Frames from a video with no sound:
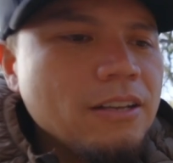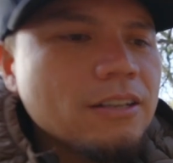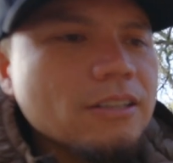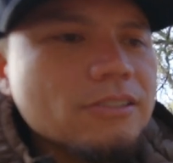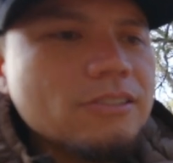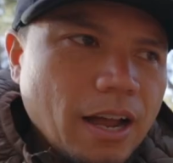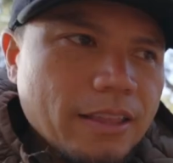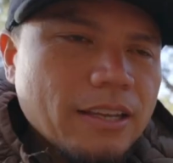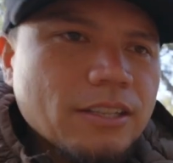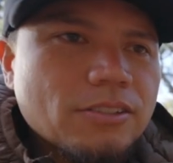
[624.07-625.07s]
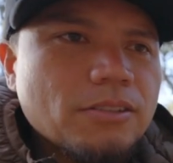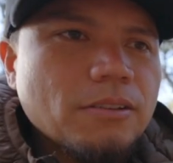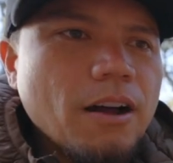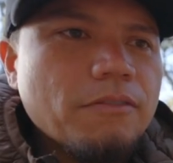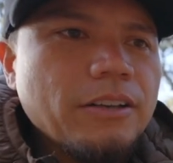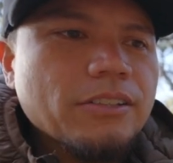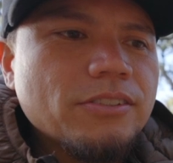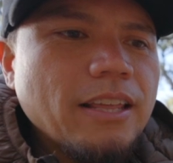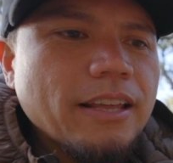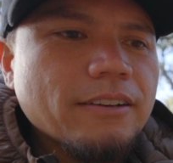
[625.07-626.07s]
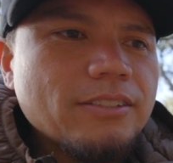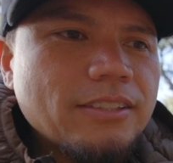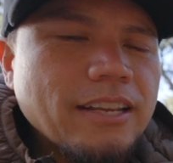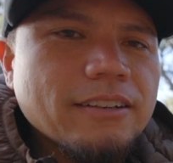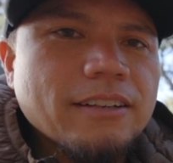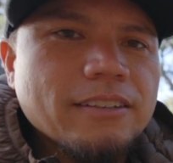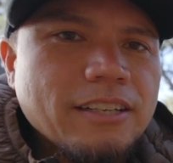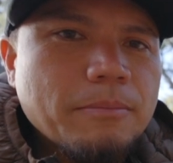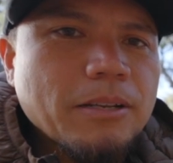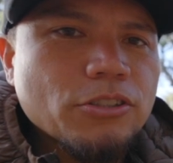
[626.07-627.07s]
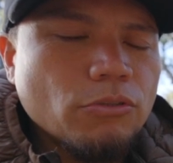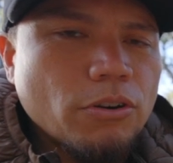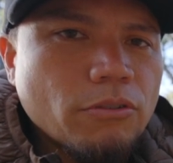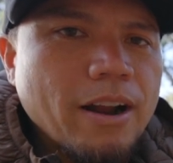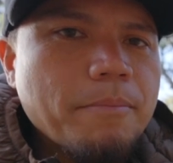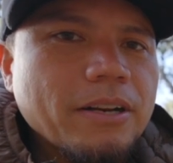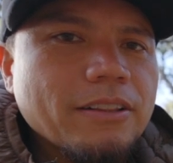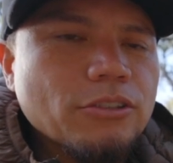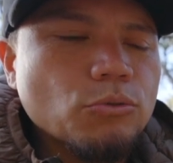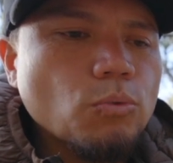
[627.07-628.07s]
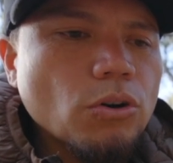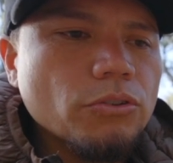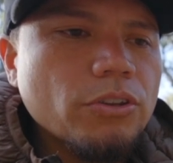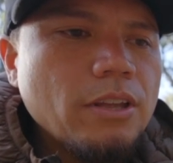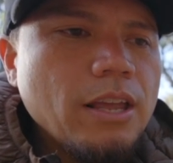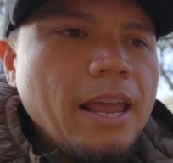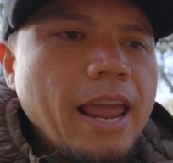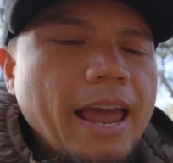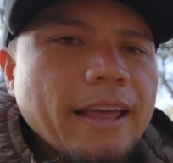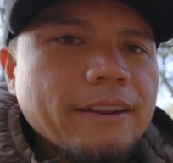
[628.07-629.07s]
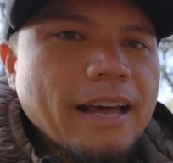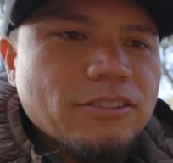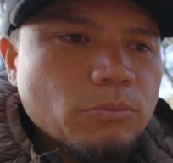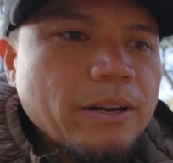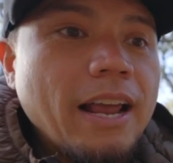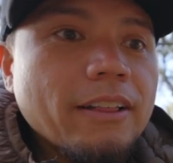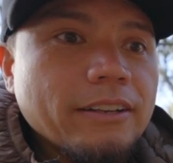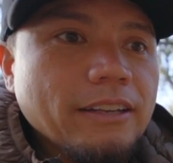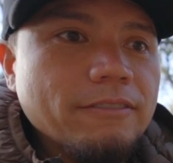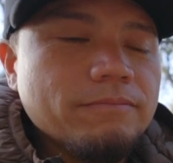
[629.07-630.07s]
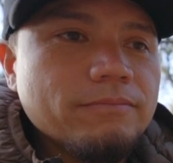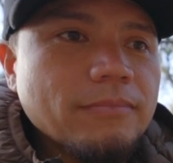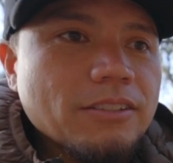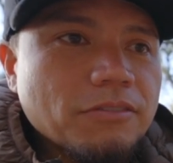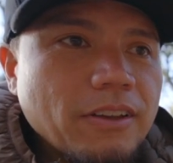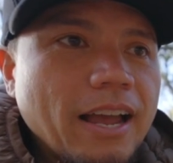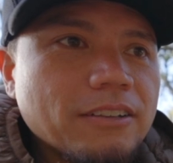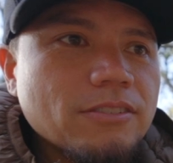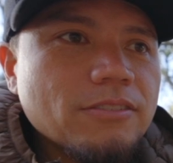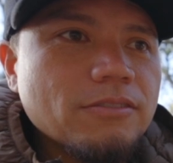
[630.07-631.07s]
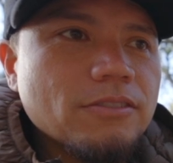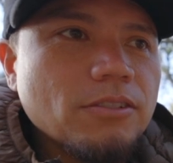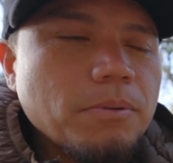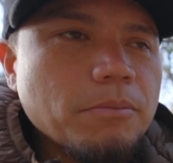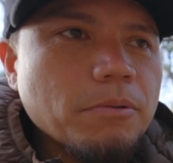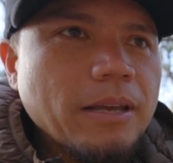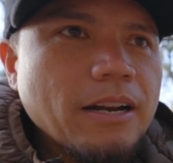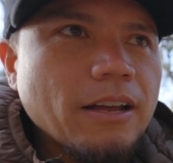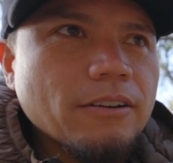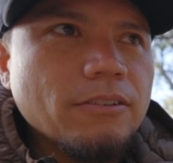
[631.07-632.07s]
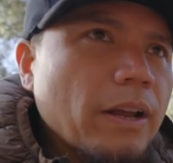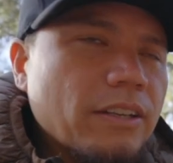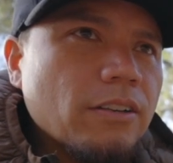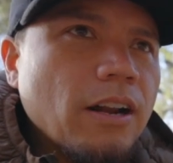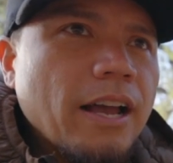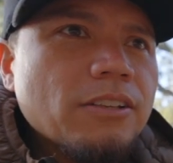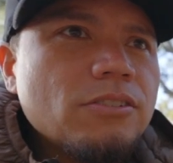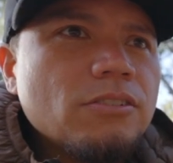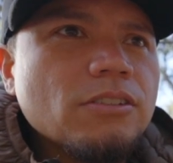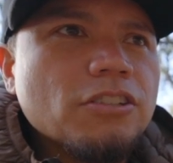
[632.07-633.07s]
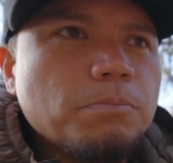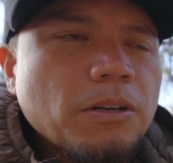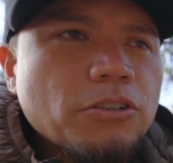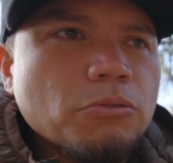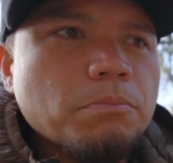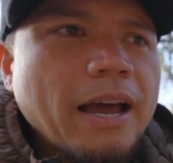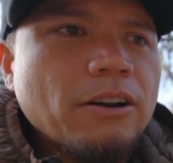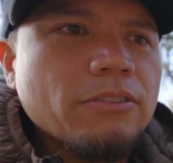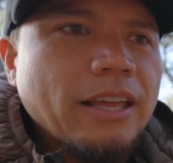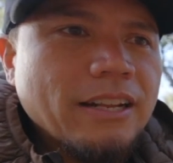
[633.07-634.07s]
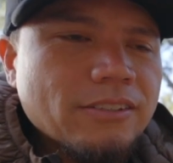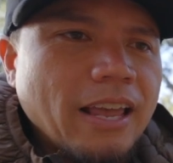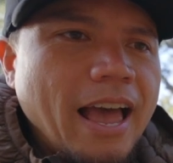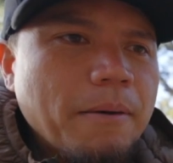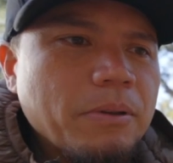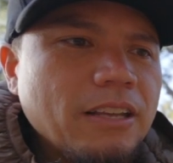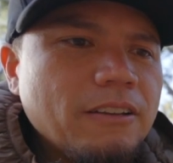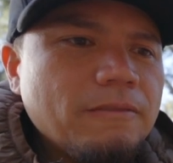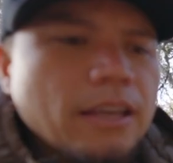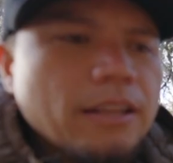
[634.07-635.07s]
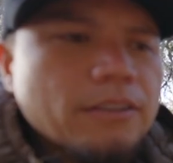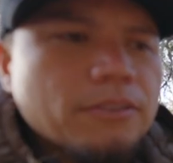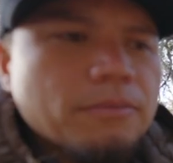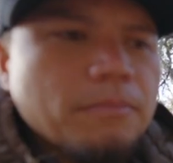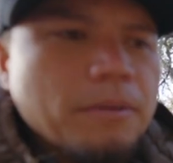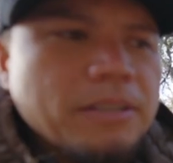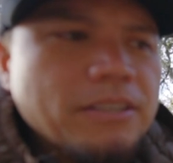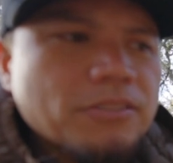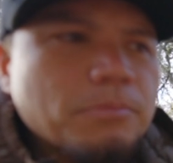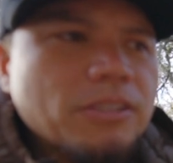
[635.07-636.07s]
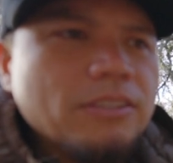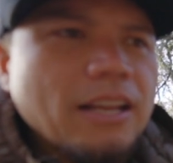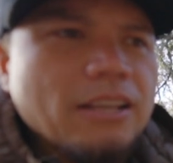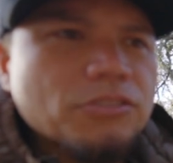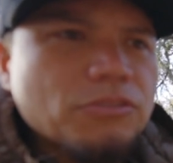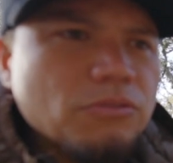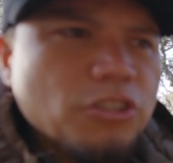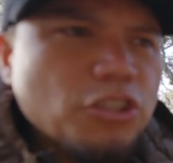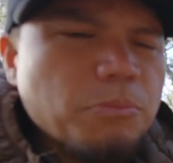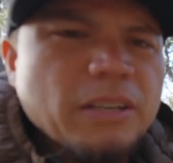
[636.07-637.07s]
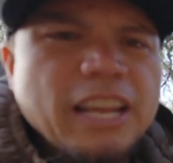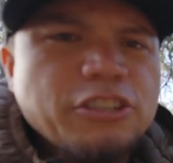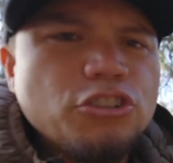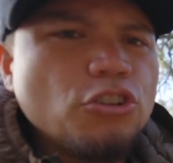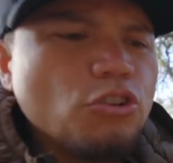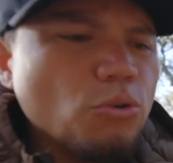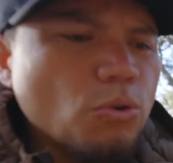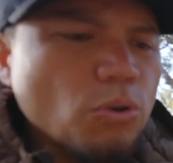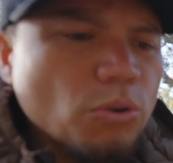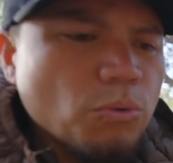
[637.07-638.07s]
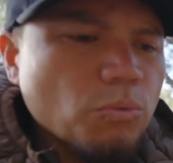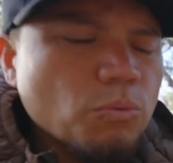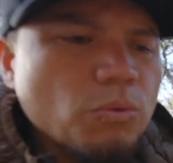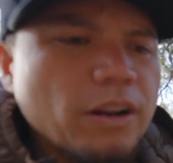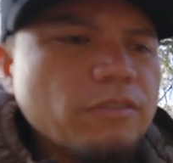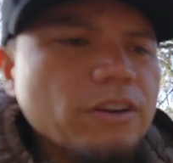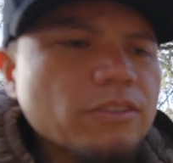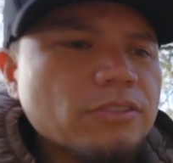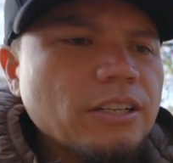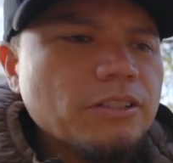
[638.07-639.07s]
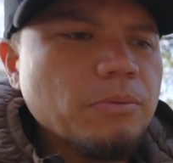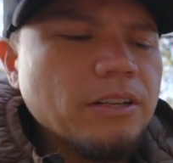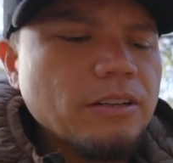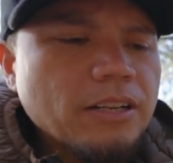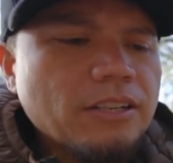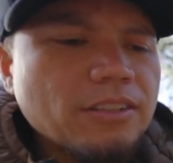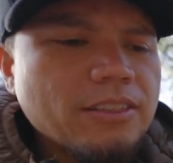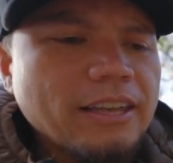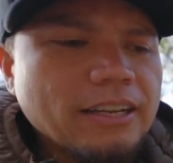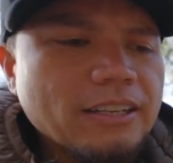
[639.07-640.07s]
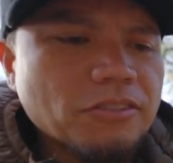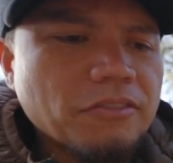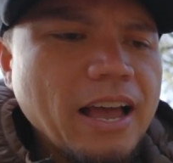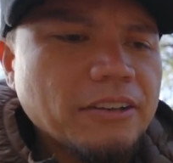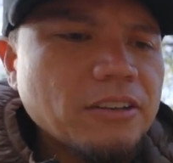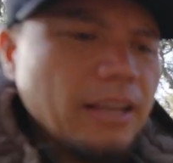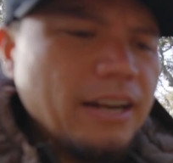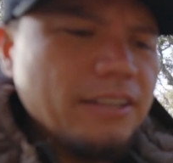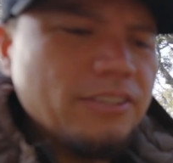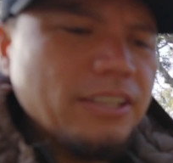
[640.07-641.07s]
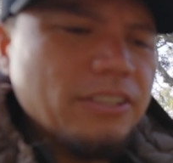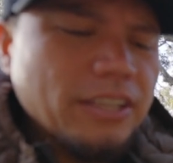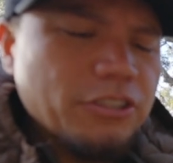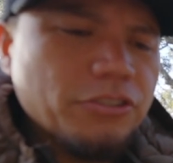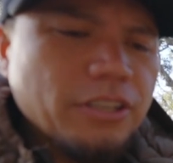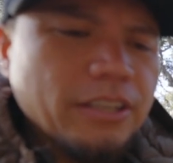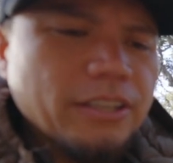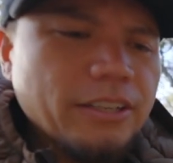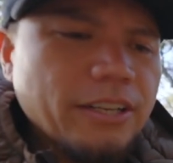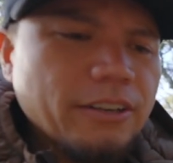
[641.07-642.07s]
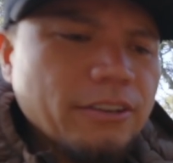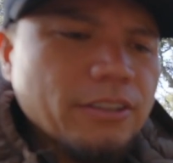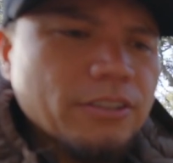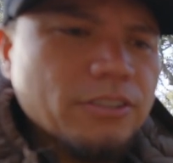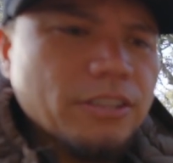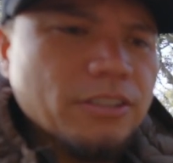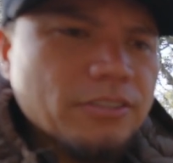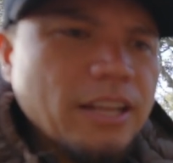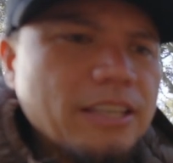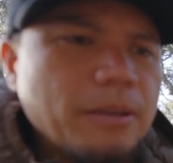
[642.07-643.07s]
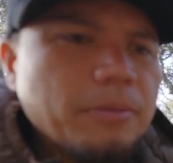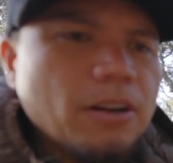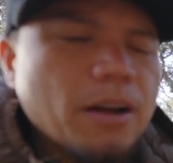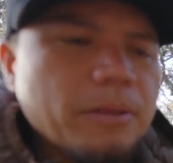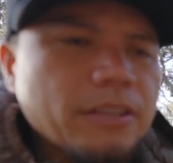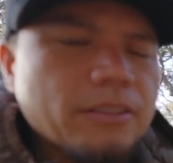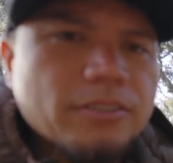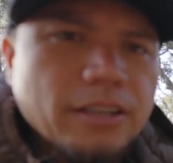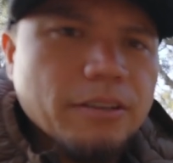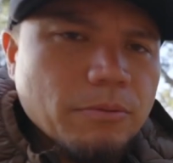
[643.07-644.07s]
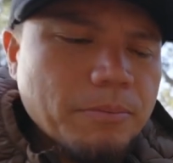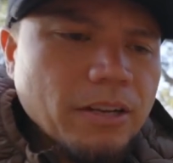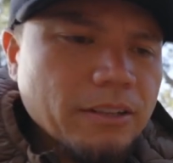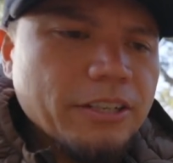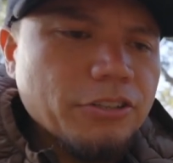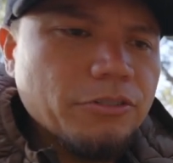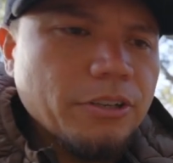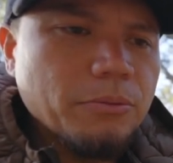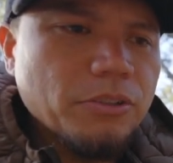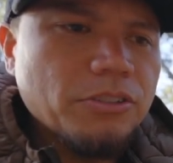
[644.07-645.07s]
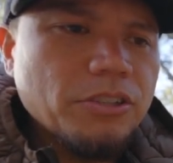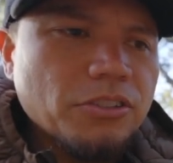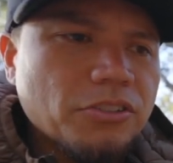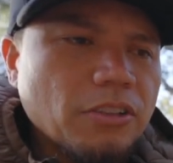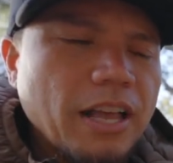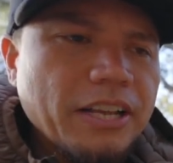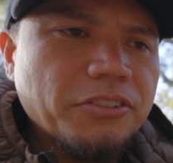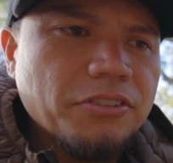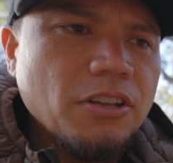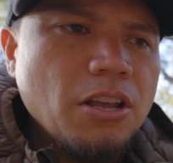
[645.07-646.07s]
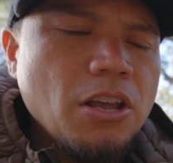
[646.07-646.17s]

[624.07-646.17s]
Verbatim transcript: Because I think it's obvious that Satan and demons run rampant in this world, and that's a reality. That's a fact. Some people may not recognize the spiritual battle that is happening and maybe dismiss it as human nature or whatever else it is, but it is a thing and it is a fact. And I just think it's interesting here in this in the snake keeping hobby in the reptile industry, we're such a slice